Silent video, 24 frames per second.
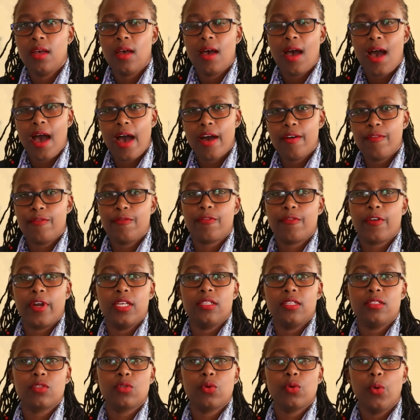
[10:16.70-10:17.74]
have
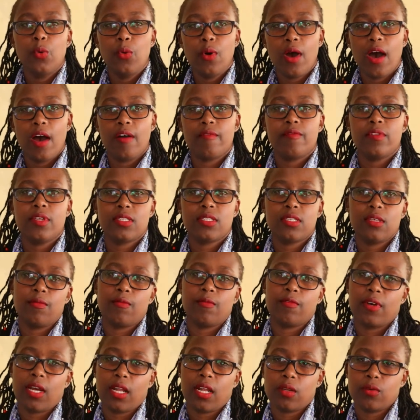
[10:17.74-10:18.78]
friends who have the
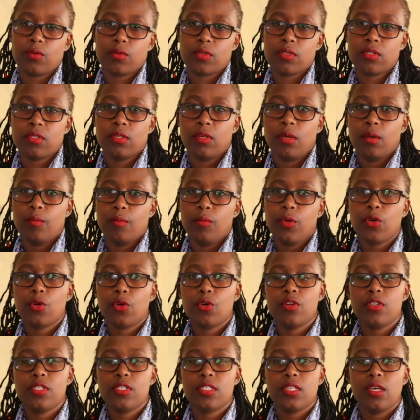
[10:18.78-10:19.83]
same values,
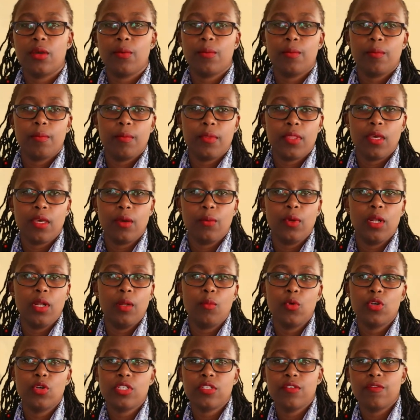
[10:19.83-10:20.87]
because they will
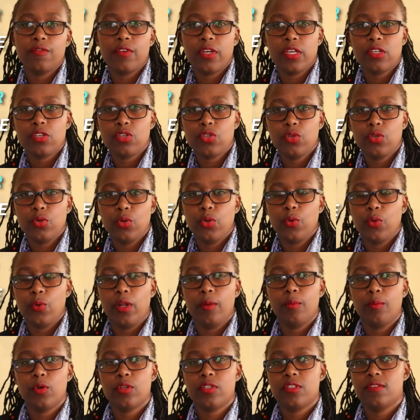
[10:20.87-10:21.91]
motivate you, you
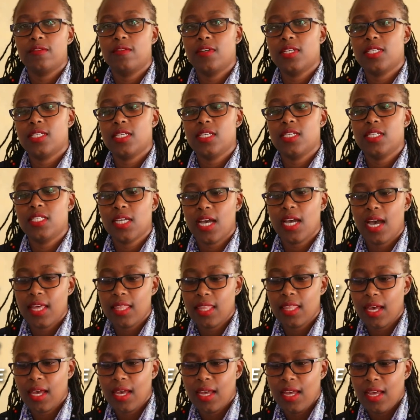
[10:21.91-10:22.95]
will motivate each
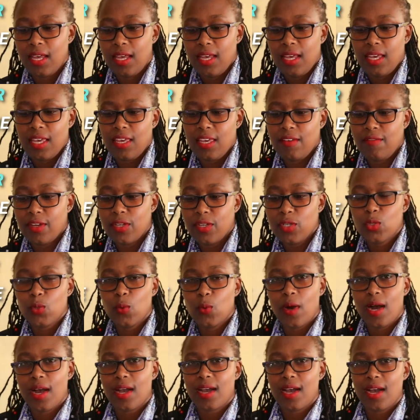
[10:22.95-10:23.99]
other, even to
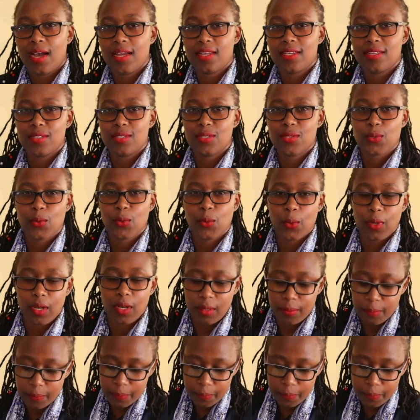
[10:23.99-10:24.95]
work hard in school.